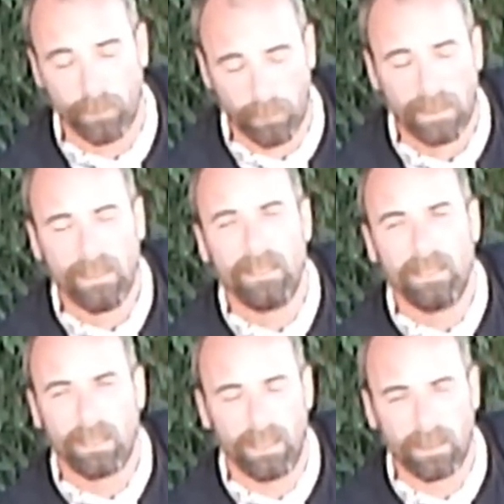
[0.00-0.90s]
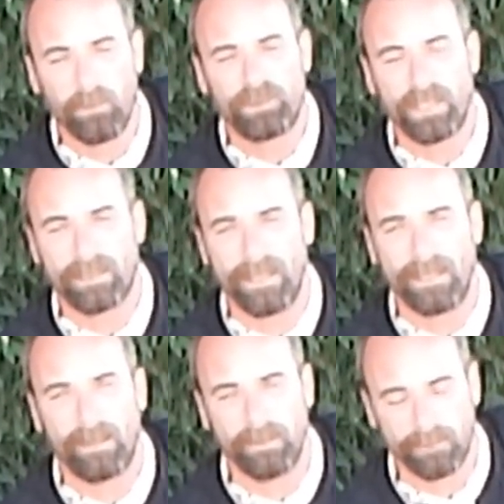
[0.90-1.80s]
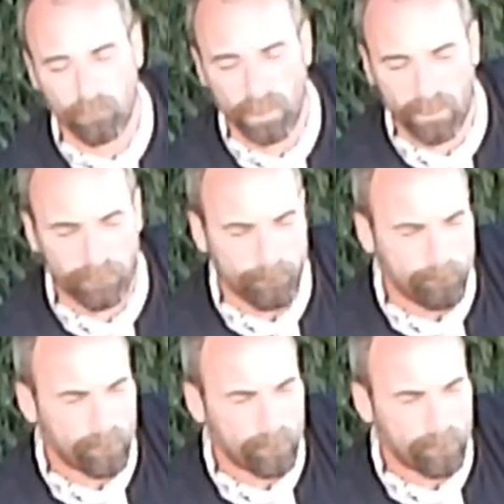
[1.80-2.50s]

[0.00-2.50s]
So go check that out as well.